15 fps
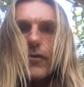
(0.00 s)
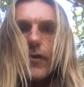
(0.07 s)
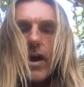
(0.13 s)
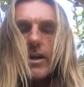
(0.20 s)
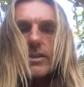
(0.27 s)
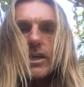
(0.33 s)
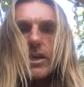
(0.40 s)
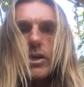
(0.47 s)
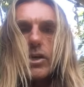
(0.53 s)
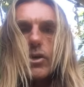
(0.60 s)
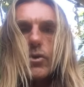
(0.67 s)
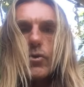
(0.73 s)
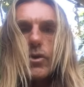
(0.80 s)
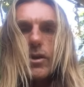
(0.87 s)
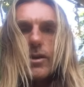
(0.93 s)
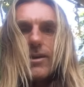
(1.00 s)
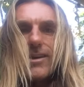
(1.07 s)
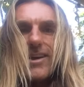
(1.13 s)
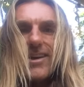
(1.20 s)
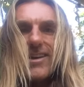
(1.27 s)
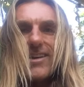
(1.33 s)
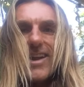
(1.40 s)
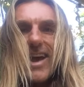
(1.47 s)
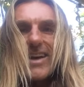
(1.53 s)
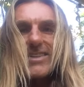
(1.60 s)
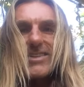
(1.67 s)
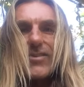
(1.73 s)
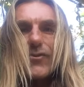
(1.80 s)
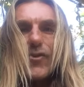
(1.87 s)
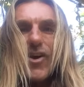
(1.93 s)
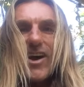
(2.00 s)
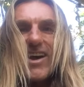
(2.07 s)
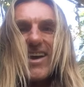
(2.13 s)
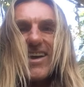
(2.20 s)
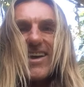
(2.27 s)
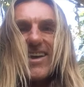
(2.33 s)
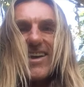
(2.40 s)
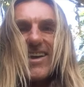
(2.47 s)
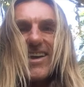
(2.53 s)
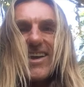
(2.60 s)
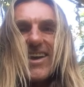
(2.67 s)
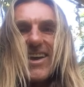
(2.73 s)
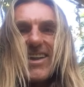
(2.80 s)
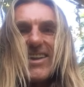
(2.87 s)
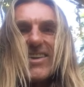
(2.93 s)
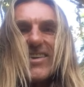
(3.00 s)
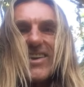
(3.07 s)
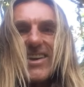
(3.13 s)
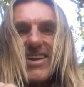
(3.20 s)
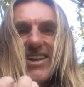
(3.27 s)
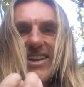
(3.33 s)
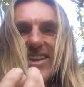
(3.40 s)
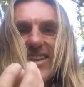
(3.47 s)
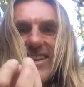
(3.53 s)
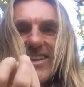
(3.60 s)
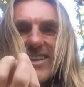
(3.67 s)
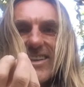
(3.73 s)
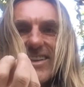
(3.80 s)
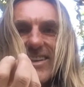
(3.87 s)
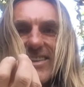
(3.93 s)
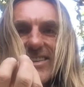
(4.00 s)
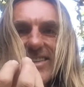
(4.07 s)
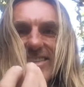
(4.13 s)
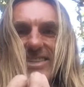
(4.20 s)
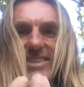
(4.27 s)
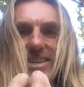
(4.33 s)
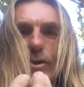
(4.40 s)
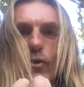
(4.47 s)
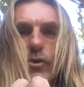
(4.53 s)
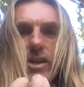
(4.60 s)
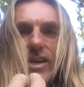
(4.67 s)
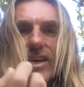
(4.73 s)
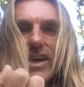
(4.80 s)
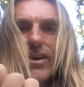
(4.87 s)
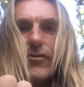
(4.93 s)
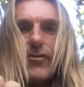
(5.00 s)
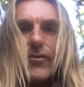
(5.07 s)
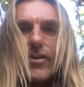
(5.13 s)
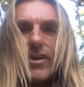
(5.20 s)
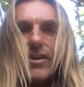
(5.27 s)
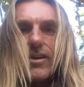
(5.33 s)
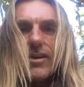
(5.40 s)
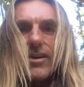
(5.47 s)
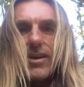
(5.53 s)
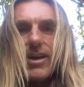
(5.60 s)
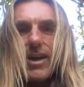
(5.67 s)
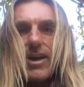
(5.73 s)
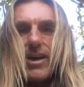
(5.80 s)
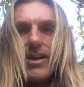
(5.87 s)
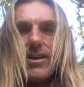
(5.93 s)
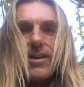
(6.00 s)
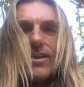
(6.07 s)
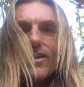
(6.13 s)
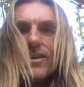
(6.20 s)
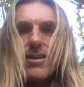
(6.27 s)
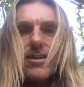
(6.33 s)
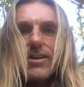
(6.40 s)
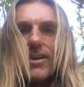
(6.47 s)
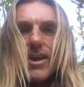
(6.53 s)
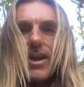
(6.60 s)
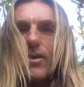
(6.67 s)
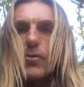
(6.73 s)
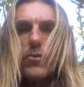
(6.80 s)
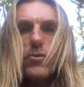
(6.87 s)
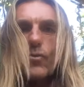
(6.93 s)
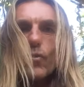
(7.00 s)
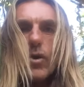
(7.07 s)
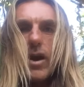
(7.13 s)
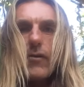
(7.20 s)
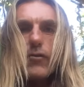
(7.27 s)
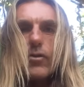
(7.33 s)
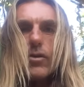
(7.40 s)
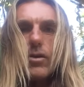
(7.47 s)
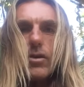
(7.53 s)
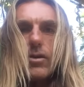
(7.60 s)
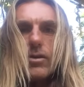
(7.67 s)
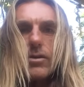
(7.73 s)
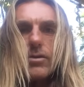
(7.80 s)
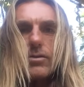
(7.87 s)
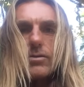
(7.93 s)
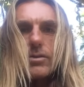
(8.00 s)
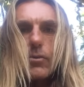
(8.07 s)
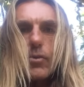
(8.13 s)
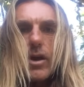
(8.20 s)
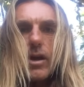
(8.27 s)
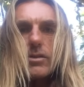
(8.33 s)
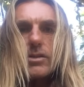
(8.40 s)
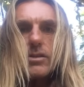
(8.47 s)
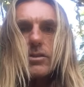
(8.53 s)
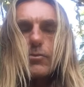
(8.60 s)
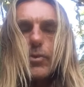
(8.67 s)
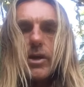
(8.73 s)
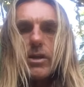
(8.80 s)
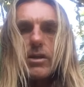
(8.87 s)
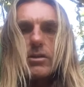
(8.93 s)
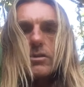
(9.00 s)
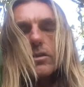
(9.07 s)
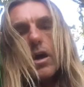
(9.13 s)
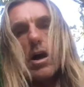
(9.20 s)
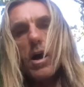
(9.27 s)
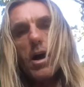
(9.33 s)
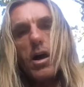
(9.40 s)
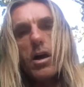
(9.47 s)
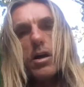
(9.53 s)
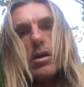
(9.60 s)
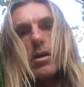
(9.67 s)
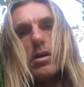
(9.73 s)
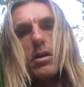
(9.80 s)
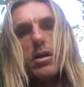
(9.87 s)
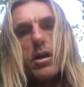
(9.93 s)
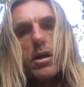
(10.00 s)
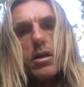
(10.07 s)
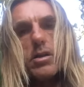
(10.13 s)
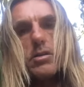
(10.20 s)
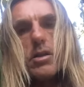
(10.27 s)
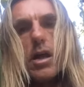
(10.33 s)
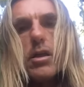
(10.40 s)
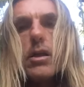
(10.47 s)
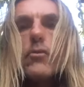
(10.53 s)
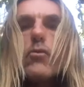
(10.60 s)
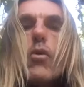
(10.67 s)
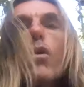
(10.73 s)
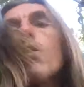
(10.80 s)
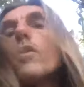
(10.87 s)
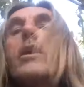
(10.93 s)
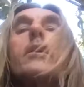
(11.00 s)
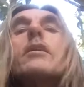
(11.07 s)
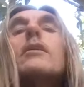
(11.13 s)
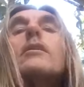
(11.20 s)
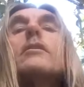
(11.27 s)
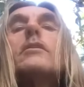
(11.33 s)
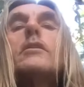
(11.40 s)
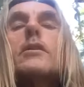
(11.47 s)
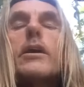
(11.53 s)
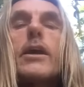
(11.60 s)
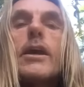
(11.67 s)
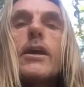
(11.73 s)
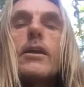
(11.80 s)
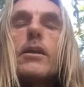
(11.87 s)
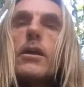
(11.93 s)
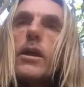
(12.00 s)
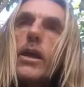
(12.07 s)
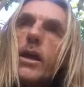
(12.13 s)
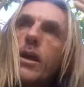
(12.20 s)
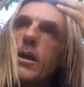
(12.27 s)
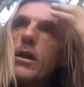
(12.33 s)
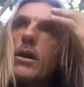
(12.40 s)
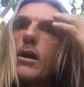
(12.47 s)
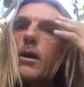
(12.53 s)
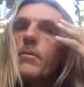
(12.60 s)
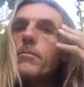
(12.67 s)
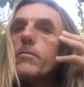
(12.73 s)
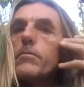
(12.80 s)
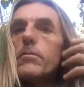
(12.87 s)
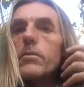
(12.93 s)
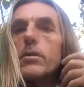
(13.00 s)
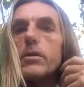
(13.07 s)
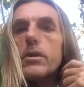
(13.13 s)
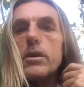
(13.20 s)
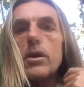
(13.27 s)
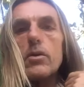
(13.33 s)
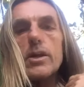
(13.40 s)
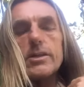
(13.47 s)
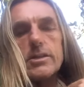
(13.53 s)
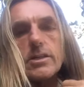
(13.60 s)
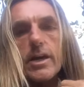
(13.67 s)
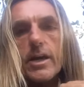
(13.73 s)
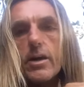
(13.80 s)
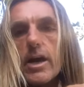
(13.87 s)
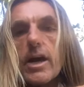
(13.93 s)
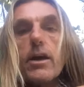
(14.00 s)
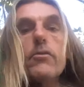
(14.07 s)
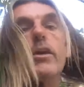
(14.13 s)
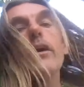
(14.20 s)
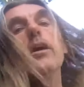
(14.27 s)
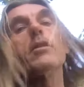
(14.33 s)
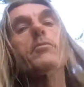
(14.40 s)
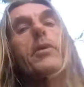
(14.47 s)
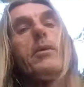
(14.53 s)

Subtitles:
affecting you in a negative way. And you can distill the gift in whatever someone else's opinions are. And there's nothing wrong in listening or hearing other